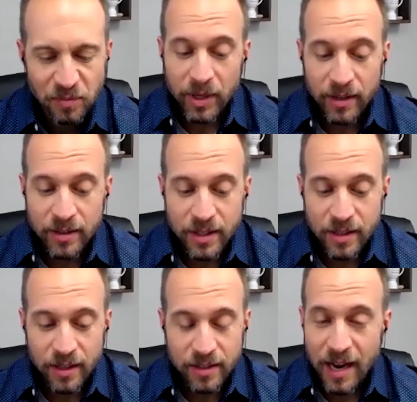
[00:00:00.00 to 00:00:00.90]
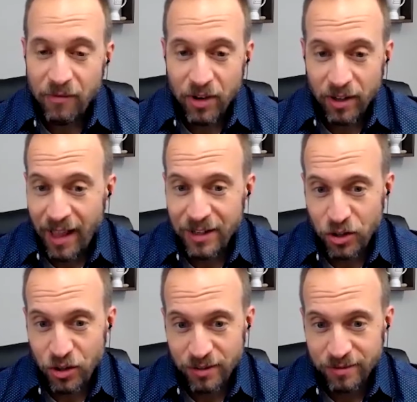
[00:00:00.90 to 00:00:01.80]
because it's not very
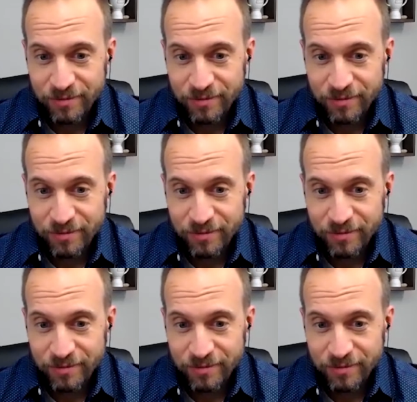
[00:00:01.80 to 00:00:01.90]
logical.